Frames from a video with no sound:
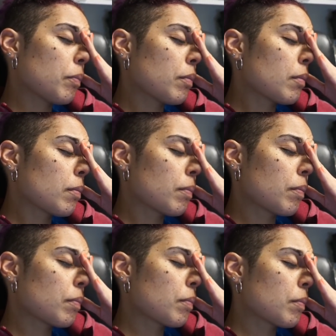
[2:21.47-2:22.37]

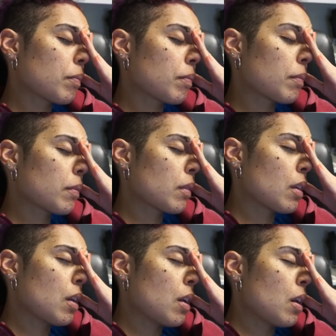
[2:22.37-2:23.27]

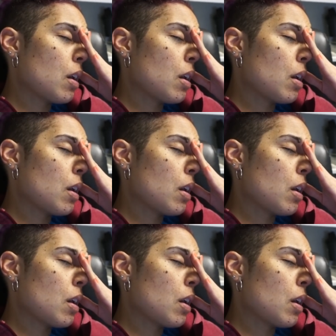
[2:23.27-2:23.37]
No one is speaking in this clip.